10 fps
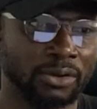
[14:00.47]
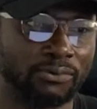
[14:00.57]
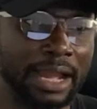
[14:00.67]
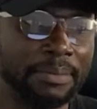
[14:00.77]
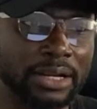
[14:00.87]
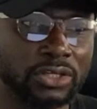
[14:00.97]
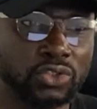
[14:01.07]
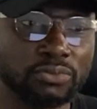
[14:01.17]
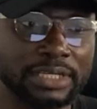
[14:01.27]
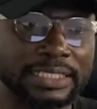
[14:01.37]
Why
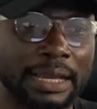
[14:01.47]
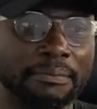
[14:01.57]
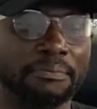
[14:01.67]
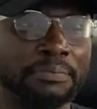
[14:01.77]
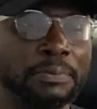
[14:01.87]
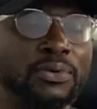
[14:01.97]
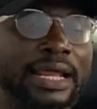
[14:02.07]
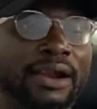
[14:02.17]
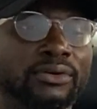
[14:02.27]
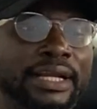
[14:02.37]
-2 means that people
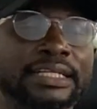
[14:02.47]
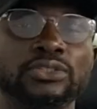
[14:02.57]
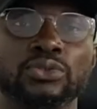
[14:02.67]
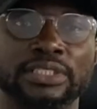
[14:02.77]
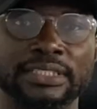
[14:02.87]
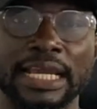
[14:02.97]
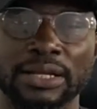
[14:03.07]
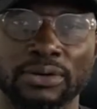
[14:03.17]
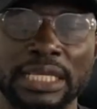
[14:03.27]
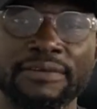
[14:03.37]
that are ready to
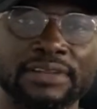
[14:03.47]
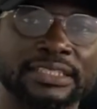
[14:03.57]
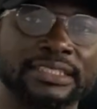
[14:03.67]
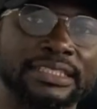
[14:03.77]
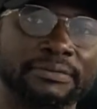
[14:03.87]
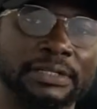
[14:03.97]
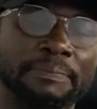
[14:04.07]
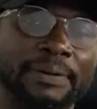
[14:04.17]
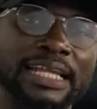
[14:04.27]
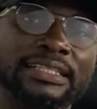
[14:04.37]
sell if the
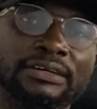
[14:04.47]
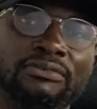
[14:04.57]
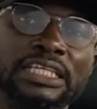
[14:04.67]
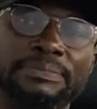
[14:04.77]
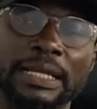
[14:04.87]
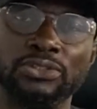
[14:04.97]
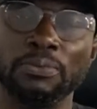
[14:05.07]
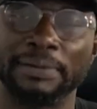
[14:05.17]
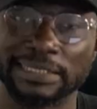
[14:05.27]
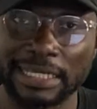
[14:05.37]
price decrease by
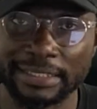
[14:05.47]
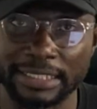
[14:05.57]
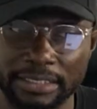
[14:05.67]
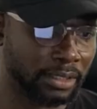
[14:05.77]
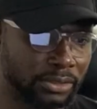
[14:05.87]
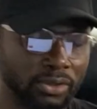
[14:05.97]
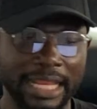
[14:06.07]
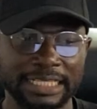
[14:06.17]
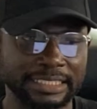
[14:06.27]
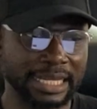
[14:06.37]
2%. So
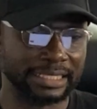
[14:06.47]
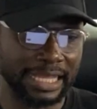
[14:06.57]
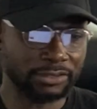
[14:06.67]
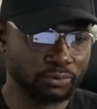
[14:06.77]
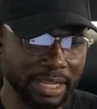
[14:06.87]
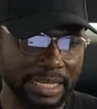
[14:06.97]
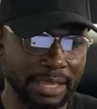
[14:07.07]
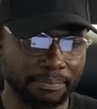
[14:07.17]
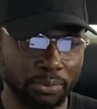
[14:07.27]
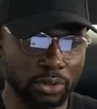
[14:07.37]
let's check, let's weigh
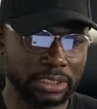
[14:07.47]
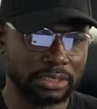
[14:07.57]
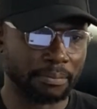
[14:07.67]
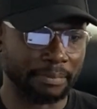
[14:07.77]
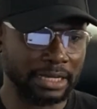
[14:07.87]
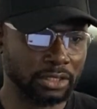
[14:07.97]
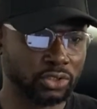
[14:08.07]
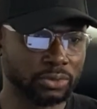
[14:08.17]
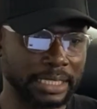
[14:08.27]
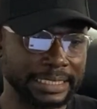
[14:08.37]
them, both
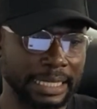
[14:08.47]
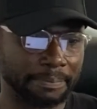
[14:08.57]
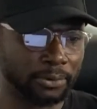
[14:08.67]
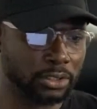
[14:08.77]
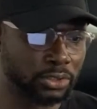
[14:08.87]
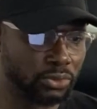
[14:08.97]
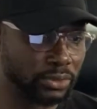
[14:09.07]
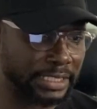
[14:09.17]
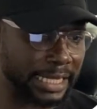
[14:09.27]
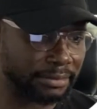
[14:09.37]
-2 debt and +2
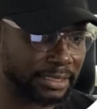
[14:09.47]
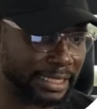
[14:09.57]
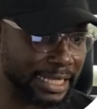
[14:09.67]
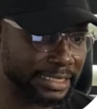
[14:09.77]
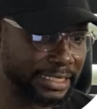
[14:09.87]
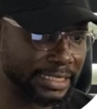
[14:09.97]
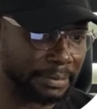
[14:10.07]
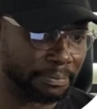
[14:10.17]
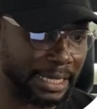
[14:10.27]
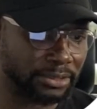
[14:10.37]
debt. Let's see
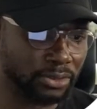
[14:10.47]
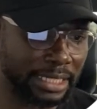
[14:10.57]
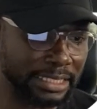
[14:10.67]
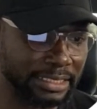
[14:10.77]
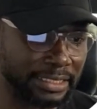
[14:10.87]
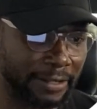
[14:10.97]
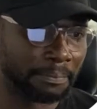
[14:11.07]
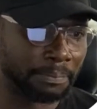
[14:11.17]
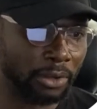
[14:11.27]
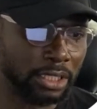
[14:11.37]
the price. Look at this
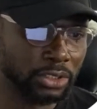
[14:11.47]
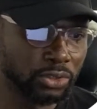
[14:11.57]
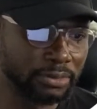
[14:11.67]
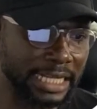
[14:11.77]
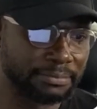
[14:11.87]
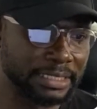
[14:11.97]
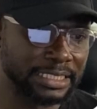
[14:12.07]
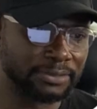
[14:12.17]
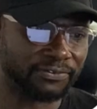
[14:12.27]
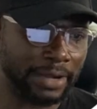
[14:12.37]
now. +2 debt means
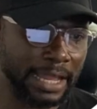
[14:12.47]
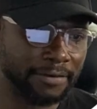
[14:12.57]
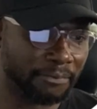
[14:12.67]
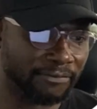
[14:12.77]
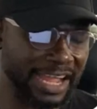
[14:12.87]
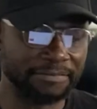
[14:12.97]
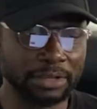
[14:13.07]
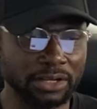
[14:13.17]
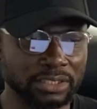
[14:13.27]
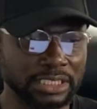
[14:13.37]
it's
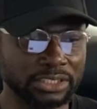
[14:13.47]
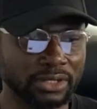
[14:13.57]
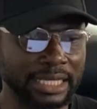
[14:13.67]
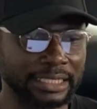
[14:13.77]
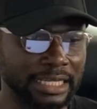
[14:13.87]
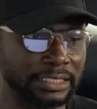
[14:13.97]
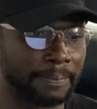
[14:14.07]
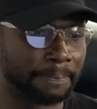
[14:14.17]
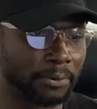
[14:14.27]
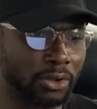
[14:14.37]

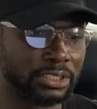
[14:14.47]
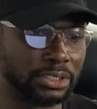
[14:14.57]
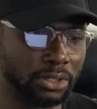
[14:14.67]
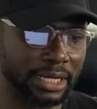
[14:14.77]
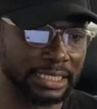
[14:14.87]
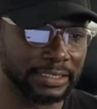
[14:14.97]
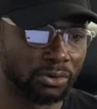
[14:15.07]
$5,600,000 plus dollars.